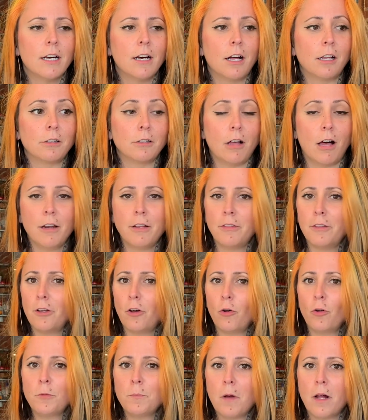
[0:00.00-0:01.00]
A lot of the
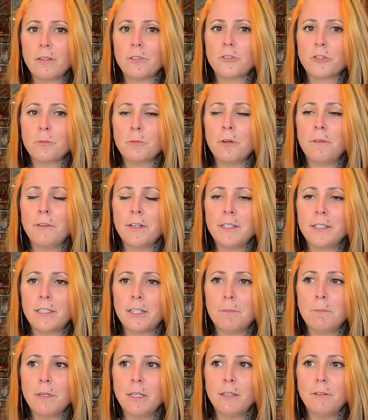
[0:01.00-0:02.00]
old monster movies to
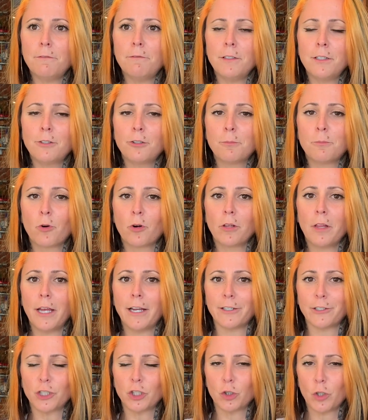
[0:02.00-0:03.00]
me feel more
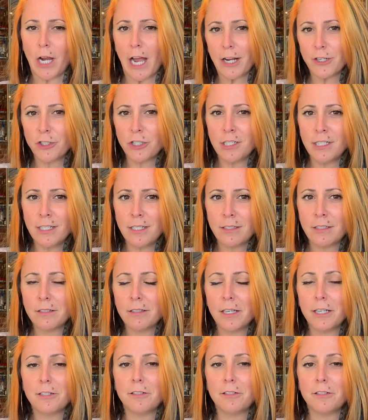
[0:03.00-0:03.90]
like tragedies than they,